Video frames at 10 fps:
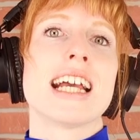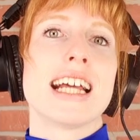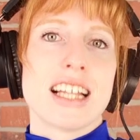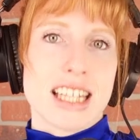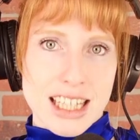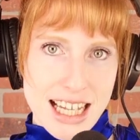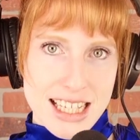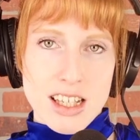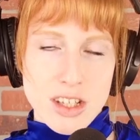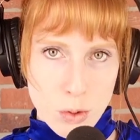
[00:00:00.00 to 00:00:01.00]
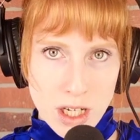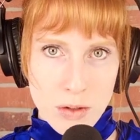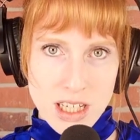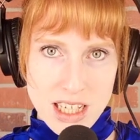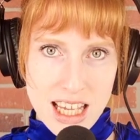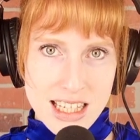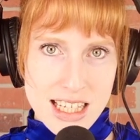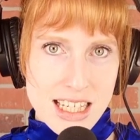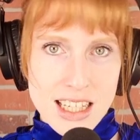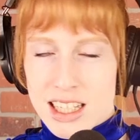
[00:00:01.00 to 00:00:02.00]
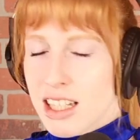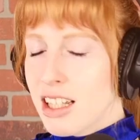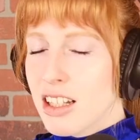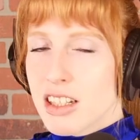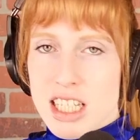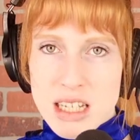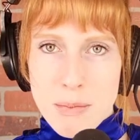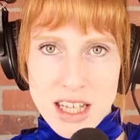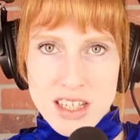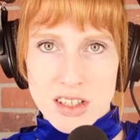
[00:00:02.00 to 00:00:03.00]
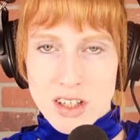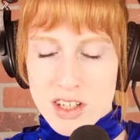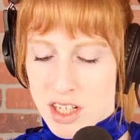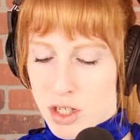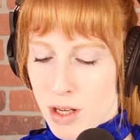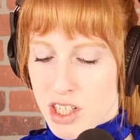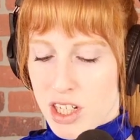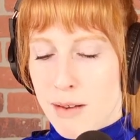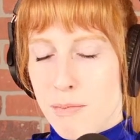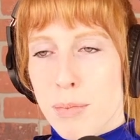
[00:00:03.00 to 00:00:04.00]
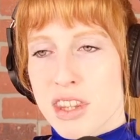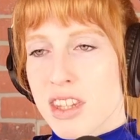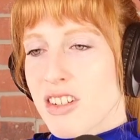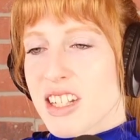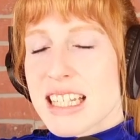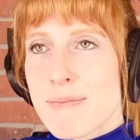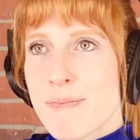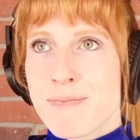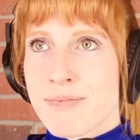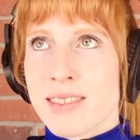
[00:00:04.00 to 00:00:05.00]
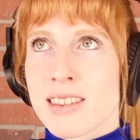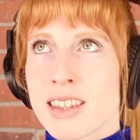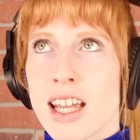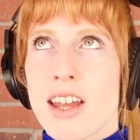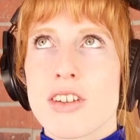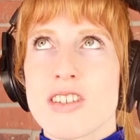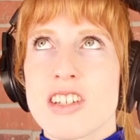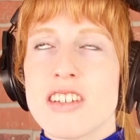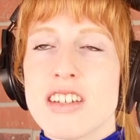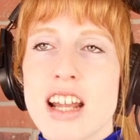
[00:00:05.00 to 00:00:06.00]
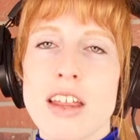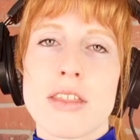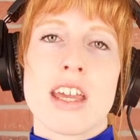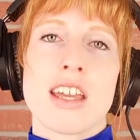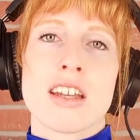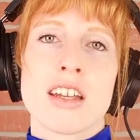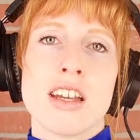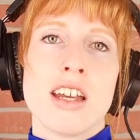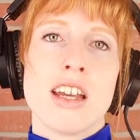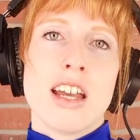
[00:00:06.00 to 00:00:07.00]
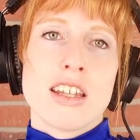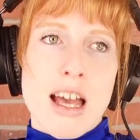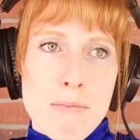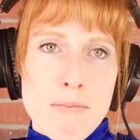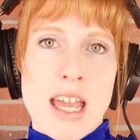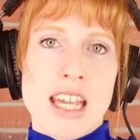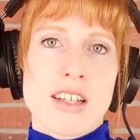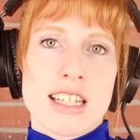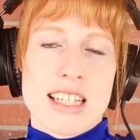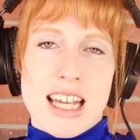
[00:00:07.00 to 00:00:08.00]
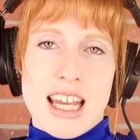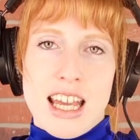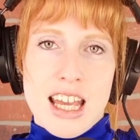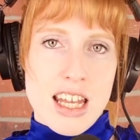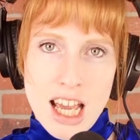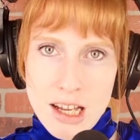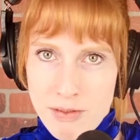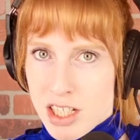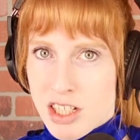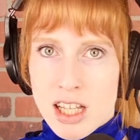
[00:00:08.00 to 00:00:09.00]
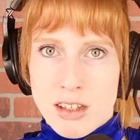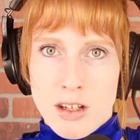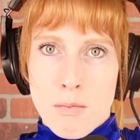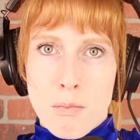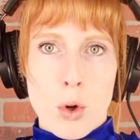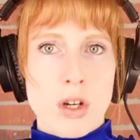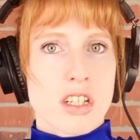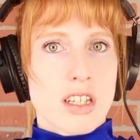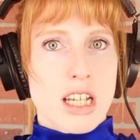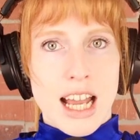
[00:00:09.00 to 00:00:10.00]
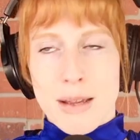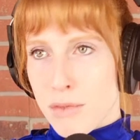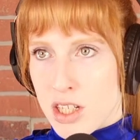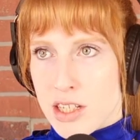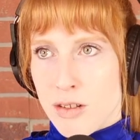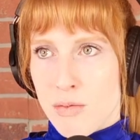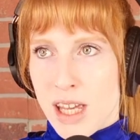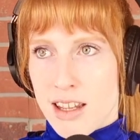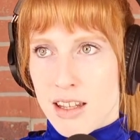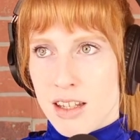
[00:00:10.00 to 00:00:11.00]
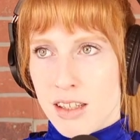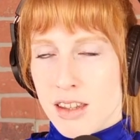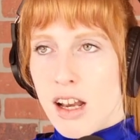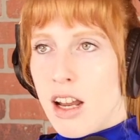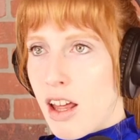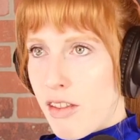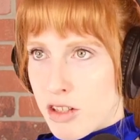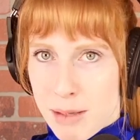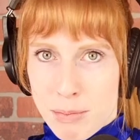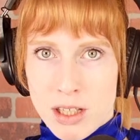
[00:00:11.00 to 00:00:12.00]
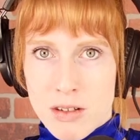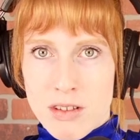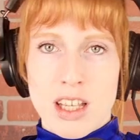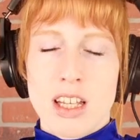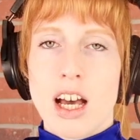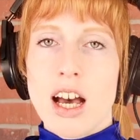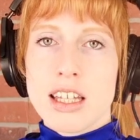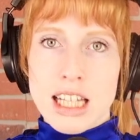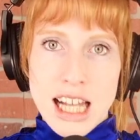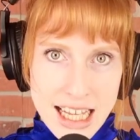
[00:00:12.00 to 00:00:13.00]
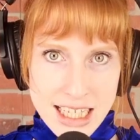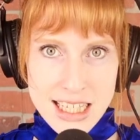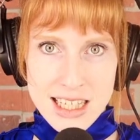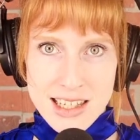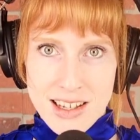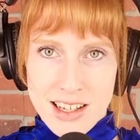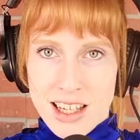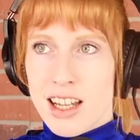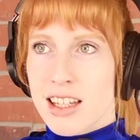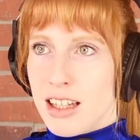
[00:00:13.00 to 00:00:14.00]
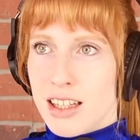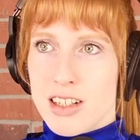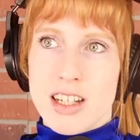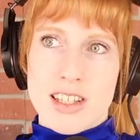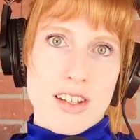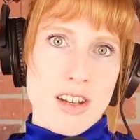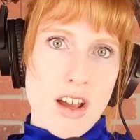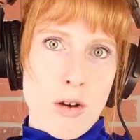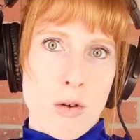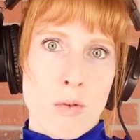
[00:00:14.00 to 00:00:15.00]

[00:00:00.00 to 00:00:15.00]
less than 21 days. Just depends on your situation. But there's nothing that makes an FHA loan more time consuming than another type of loan, unless the lender doesn't know